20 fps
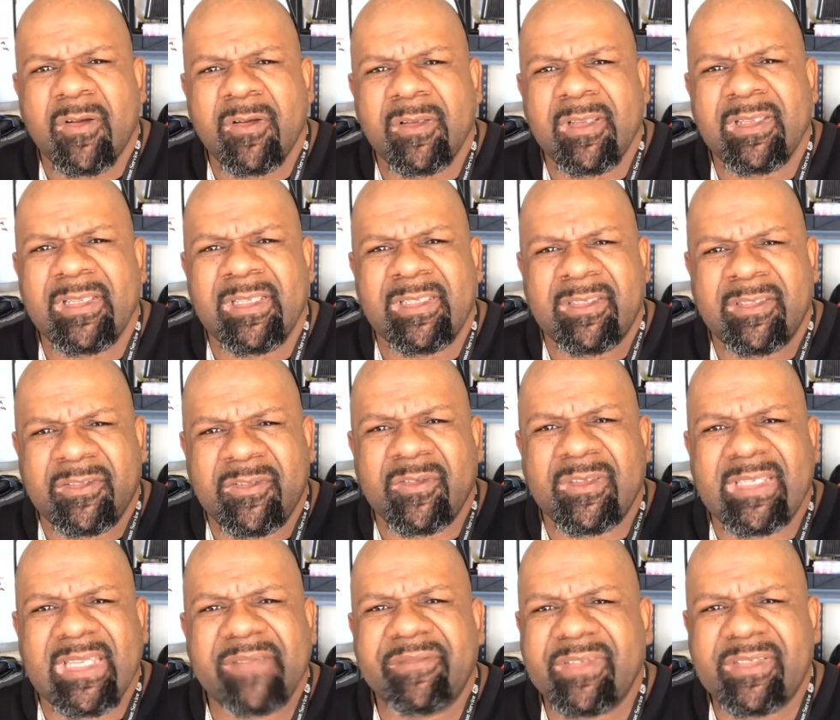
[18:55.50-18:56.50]
you'll
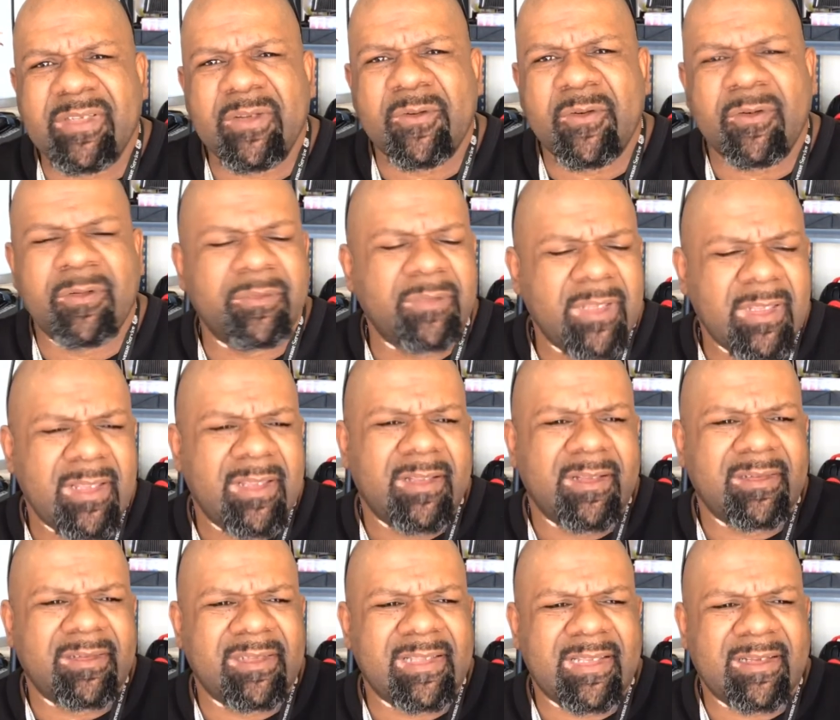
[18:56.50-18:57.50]
give it to them,
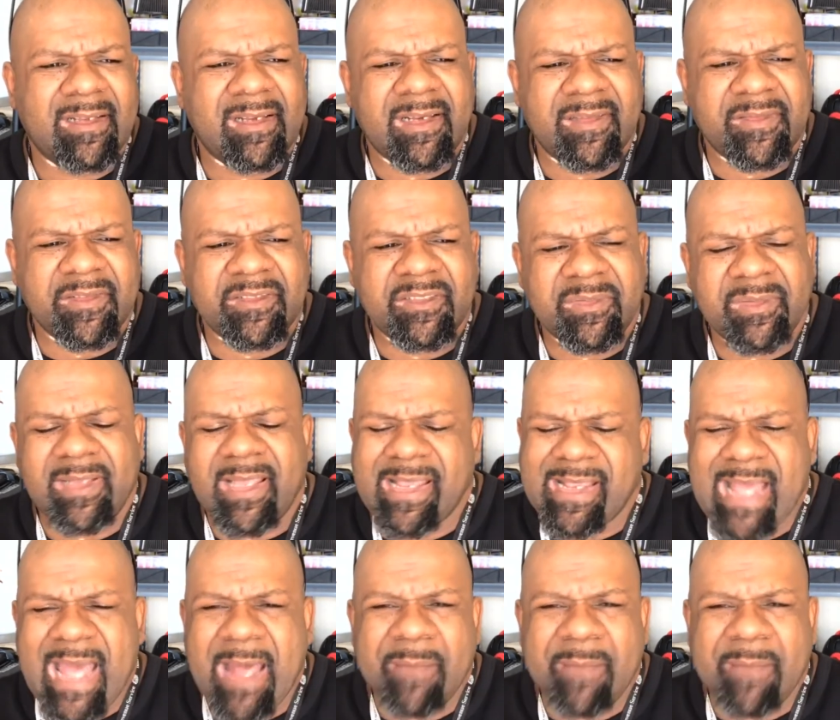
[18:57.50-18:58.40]
then others you like,